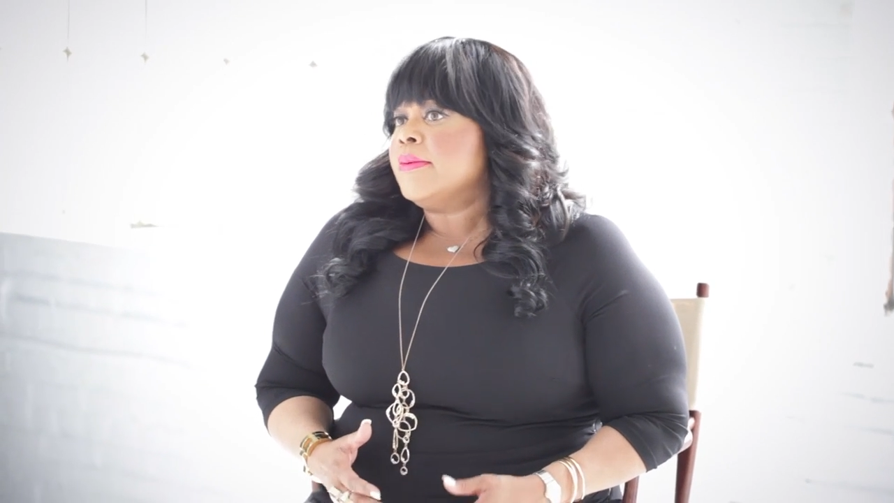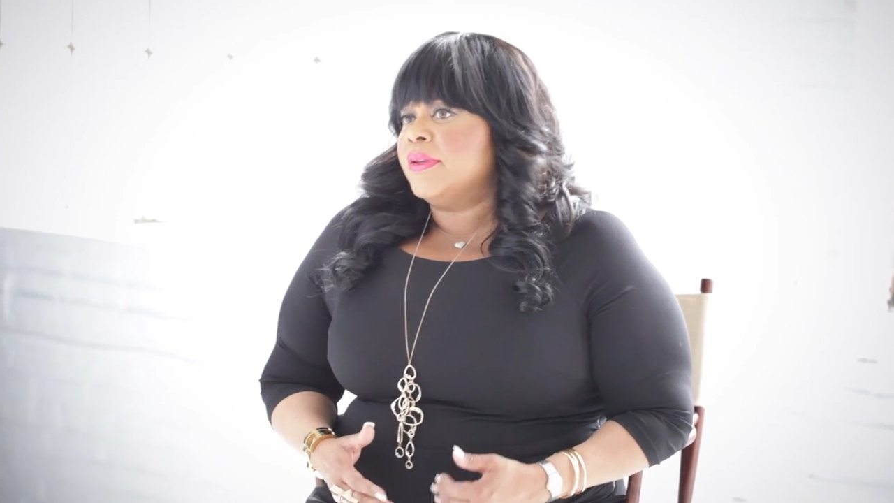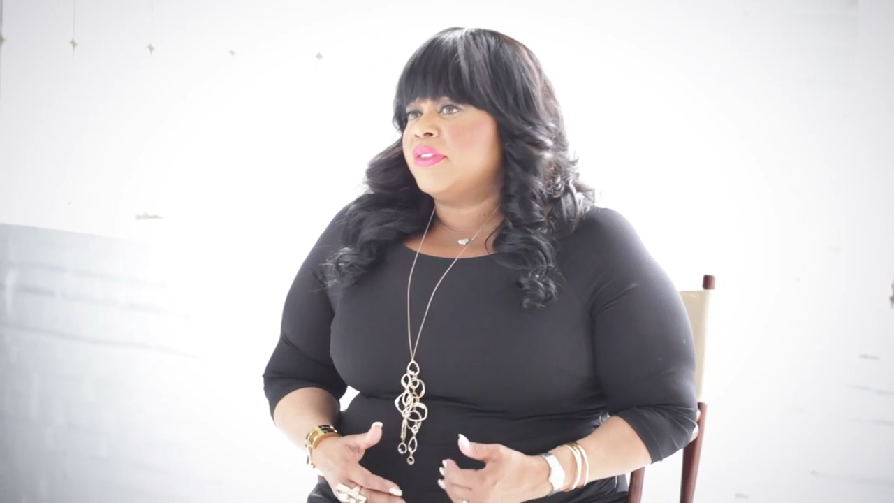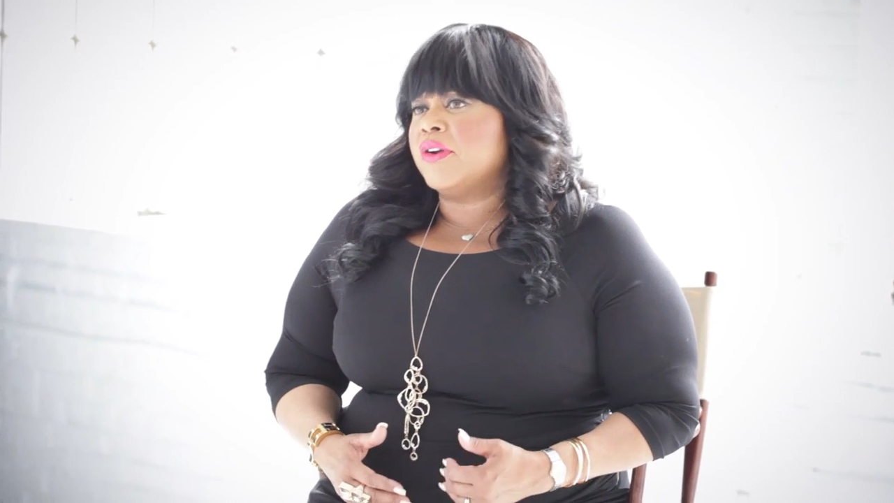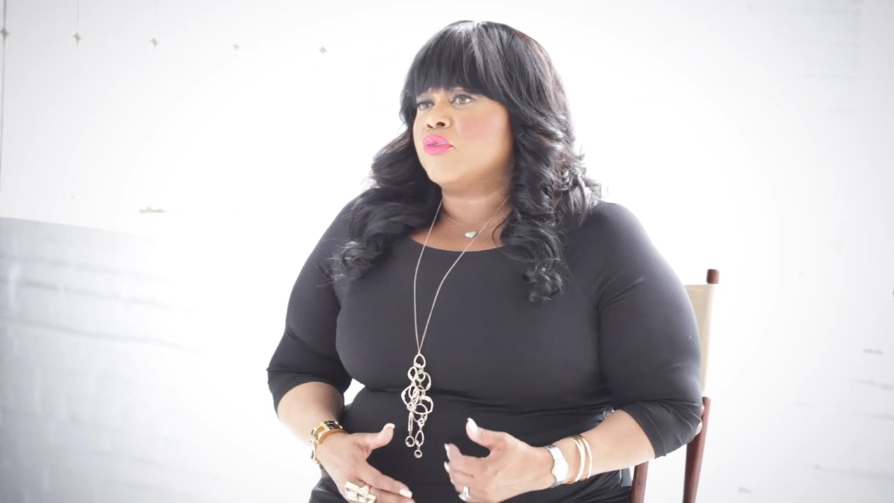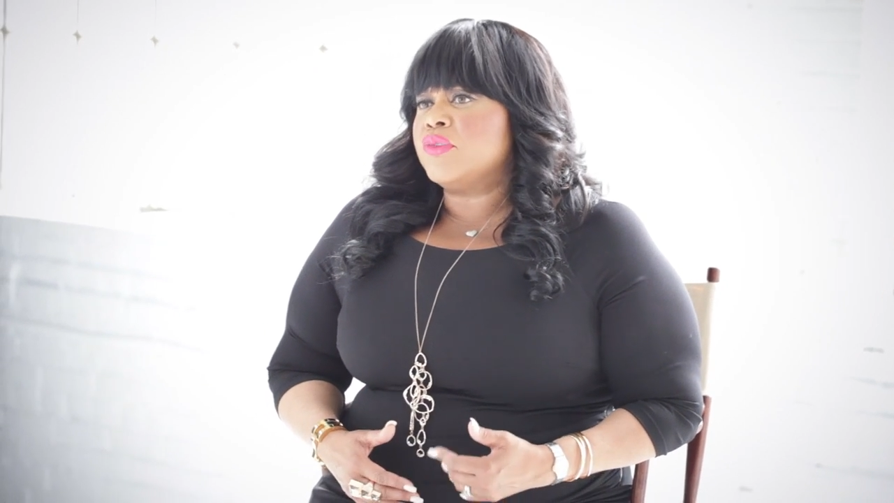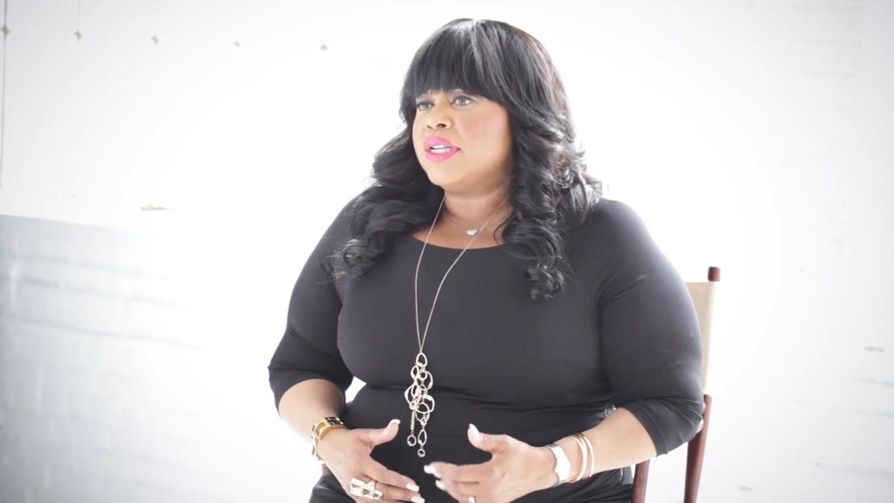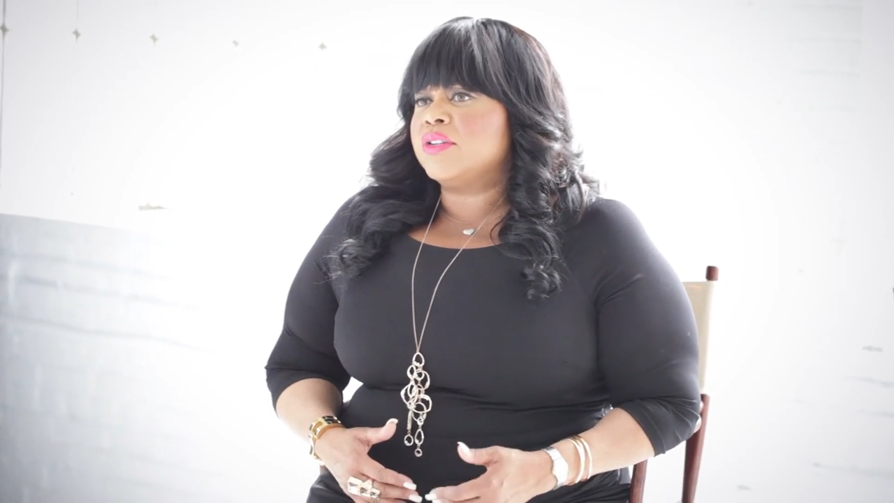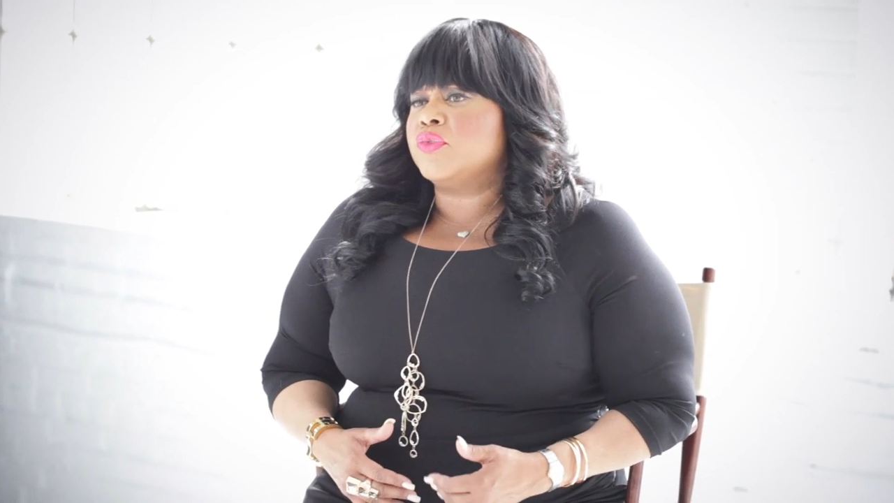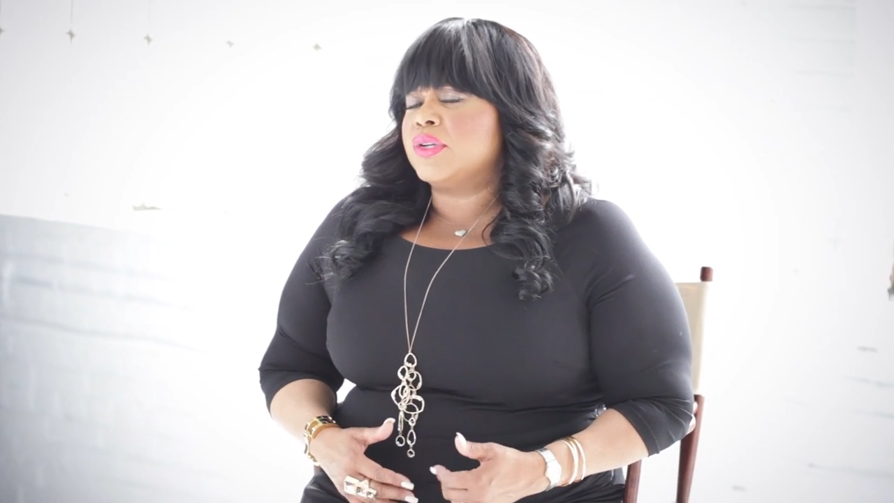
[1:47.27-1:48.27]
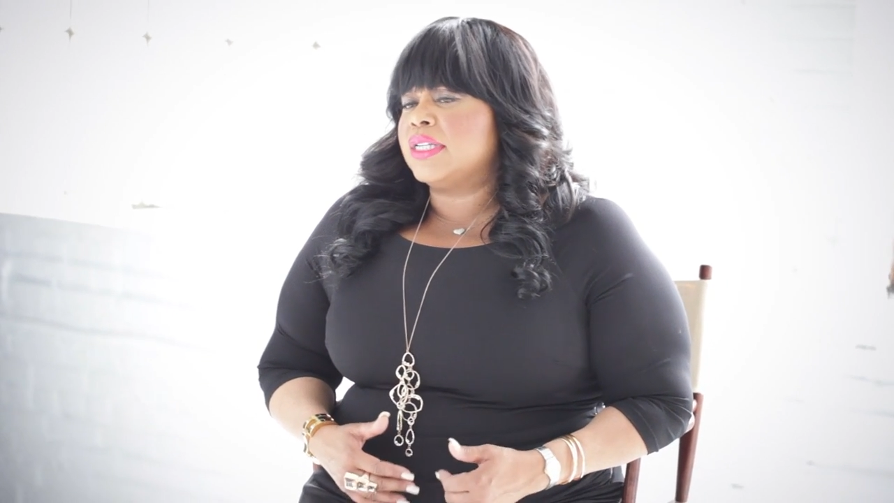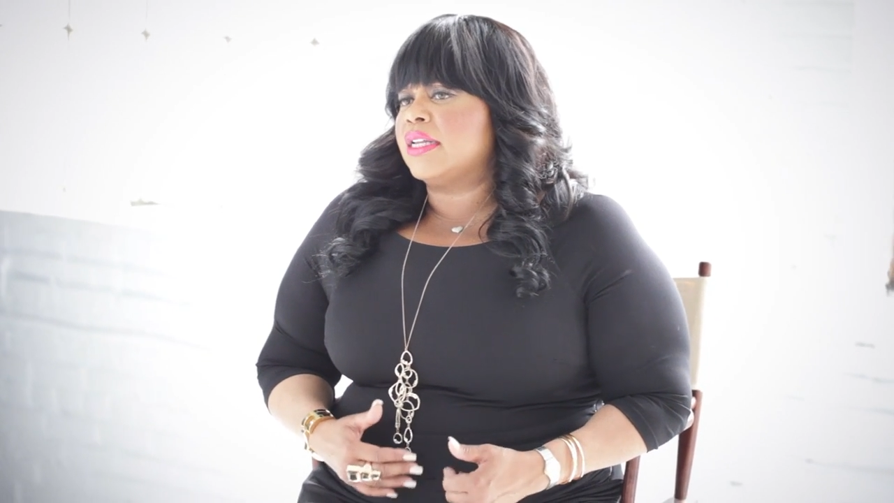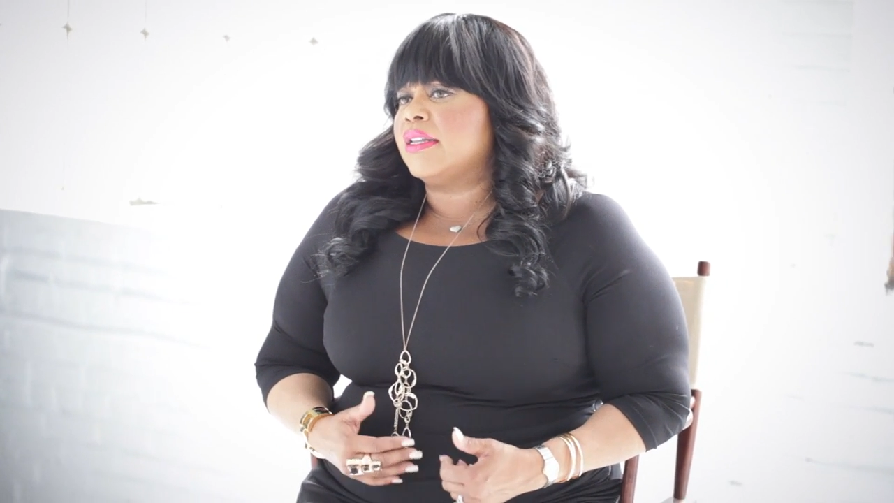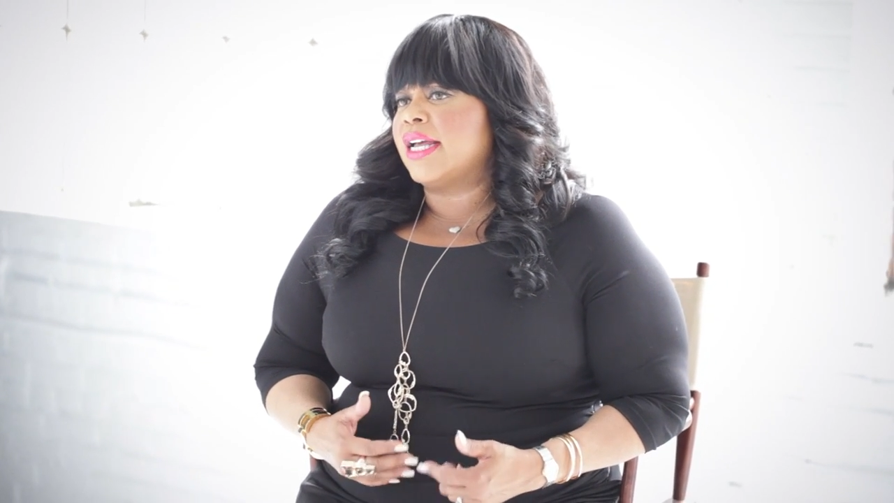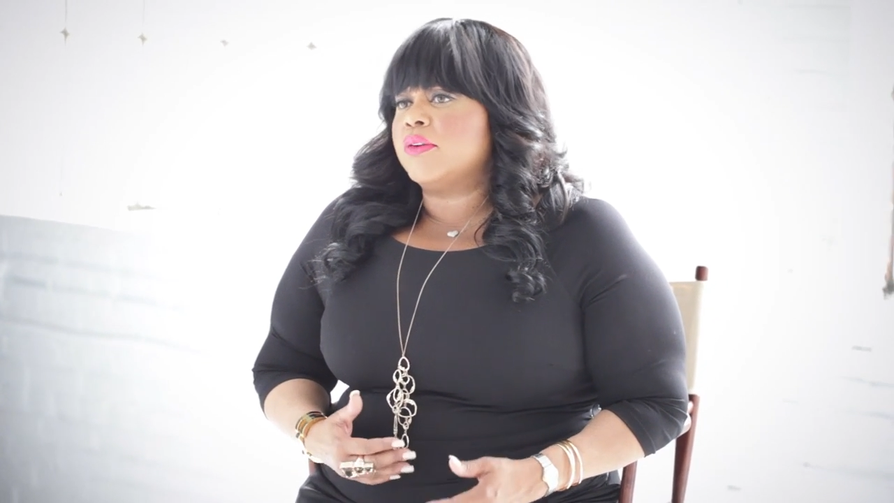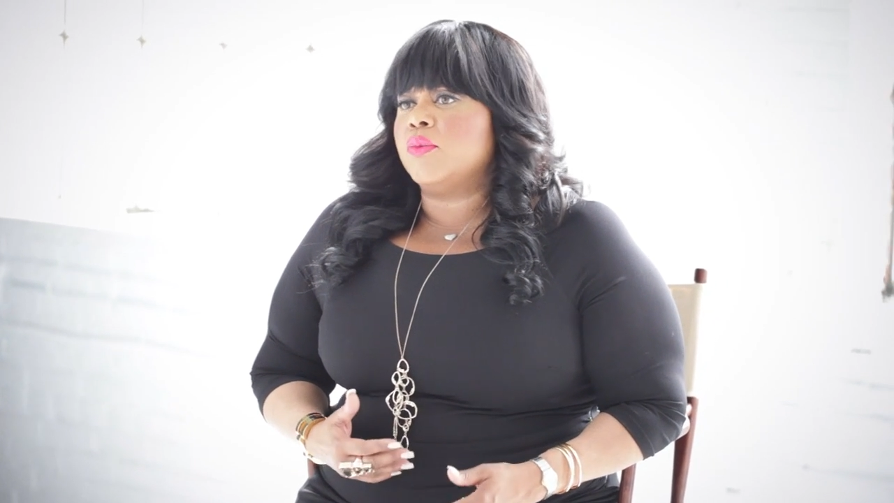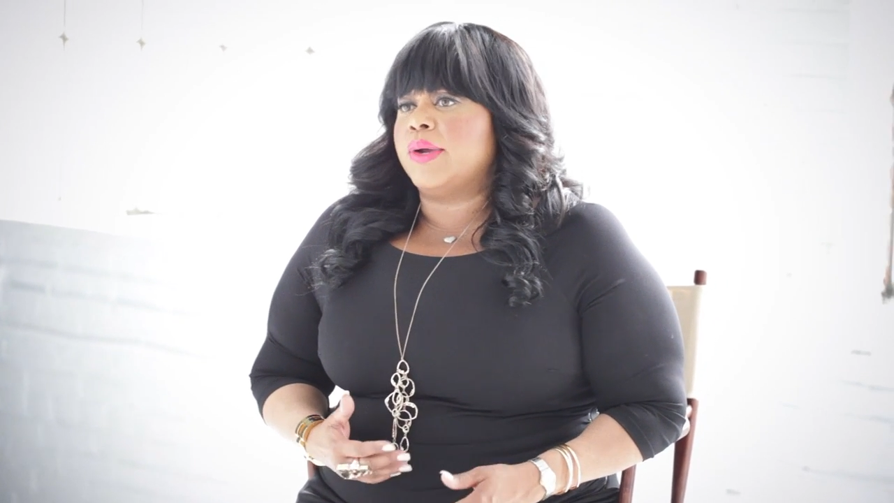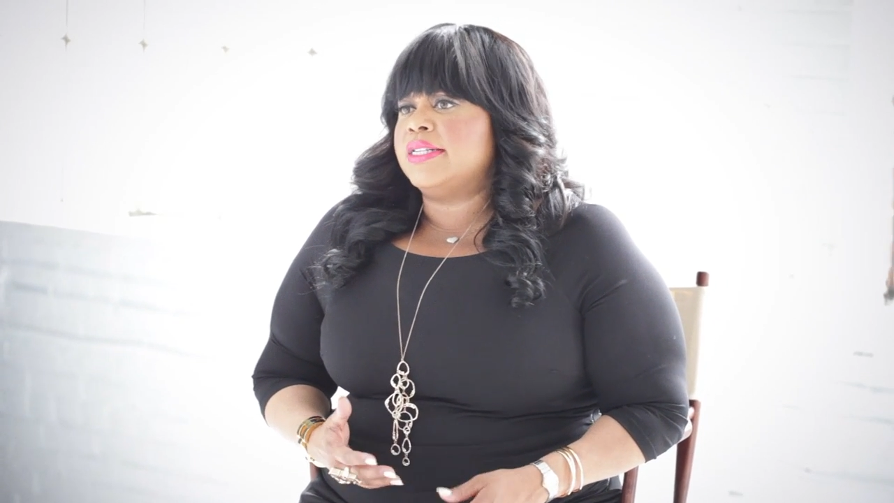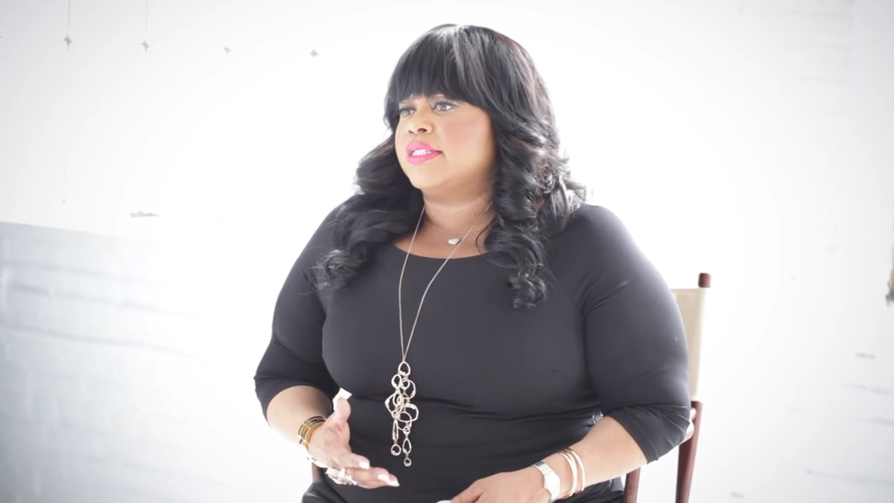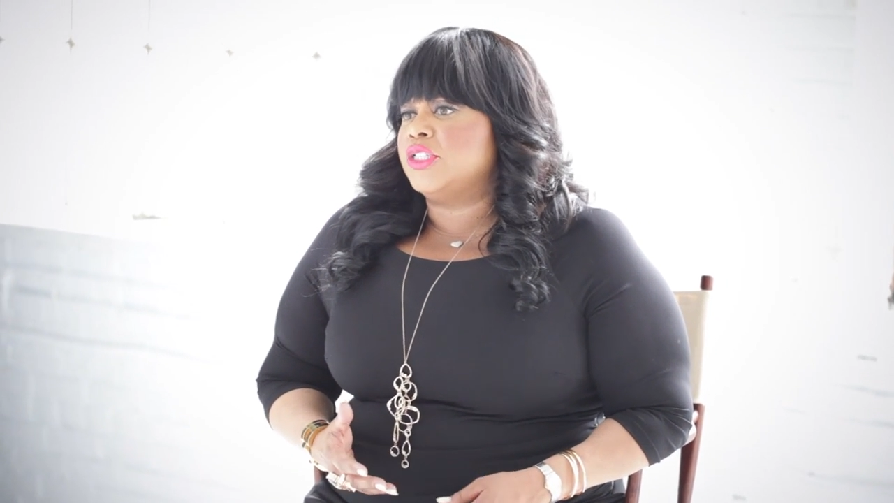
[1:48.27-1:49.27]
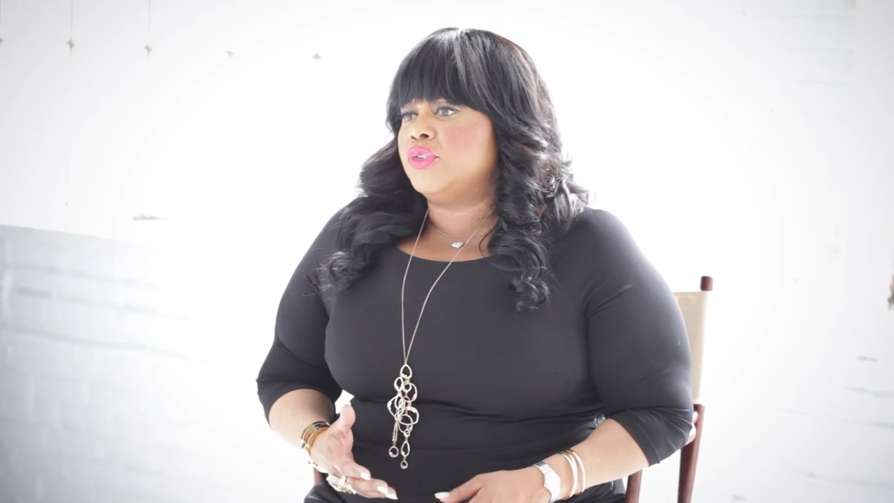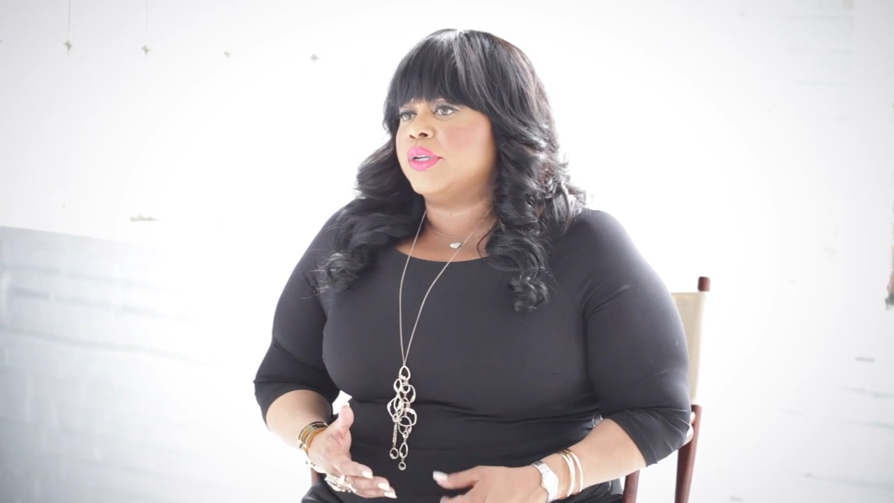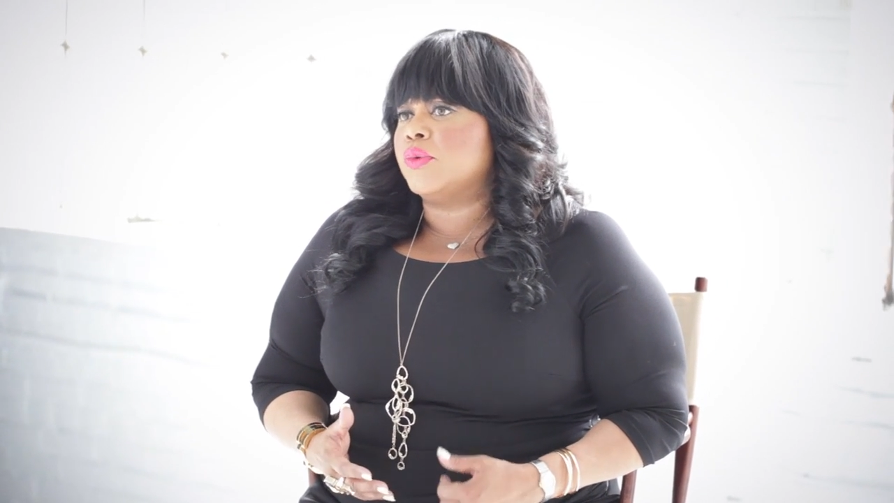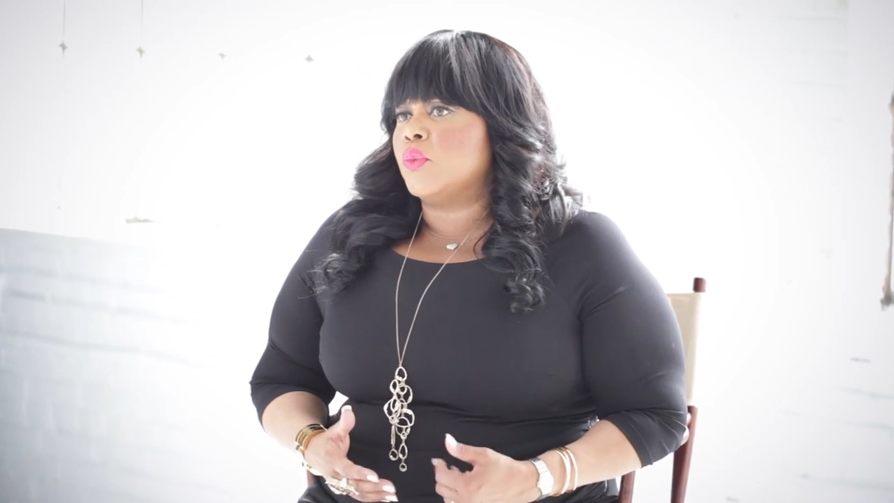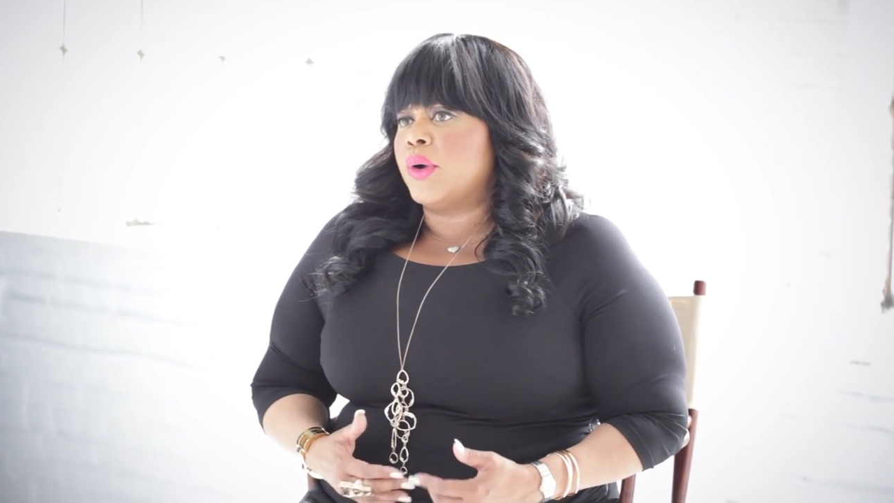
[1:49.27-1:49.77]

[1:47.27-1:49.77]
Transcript: But there are really, really a lot of ways that you can